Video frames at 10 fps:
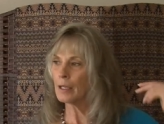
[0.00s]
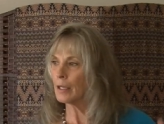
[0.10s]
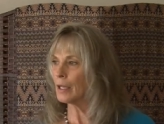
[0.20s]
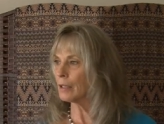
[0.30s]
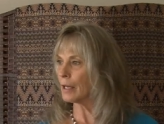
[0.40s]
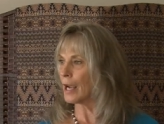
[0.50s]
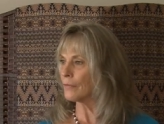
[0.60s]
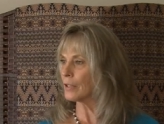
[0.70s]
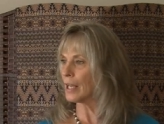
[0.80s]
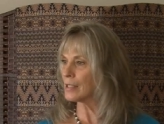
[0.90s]
and
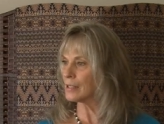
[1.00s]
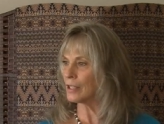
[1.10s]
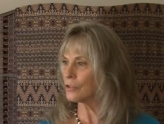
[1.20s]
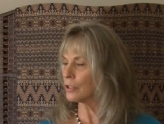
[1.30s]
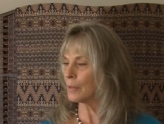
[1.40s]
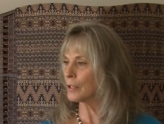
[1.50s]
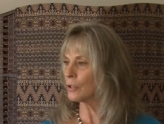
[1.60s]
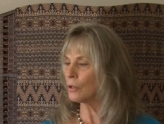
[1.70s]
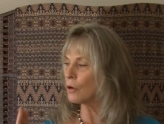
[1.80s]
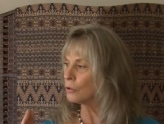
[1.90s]
after that session, I mean,
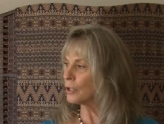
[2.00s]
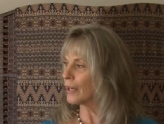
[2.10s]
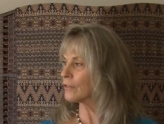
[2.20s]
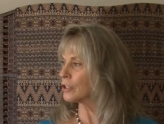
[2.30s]
her whole life